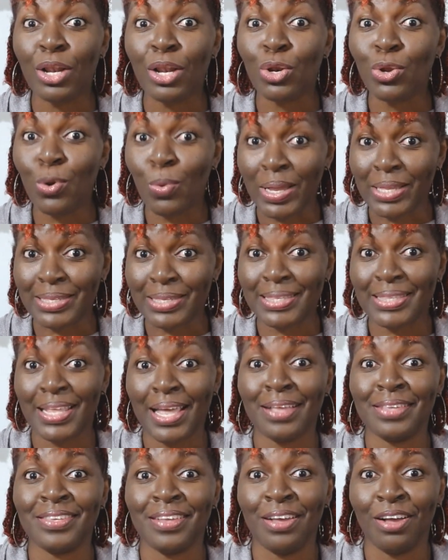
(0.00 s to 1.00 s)
lowest
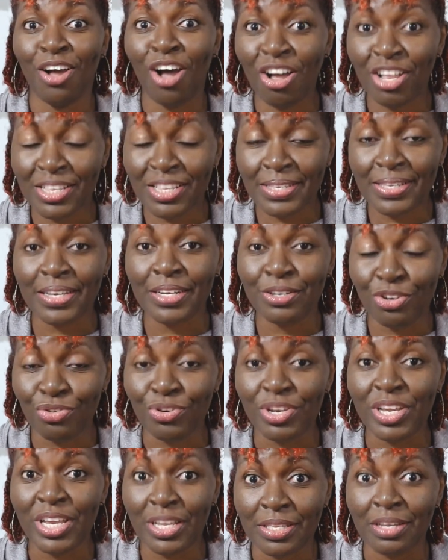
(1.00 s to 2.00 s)
as a content
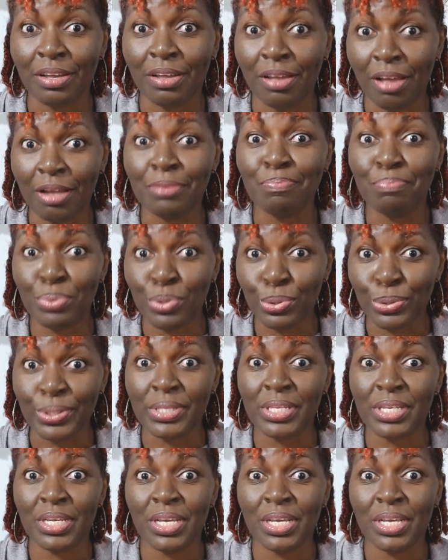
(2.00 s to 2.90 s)
creator, God put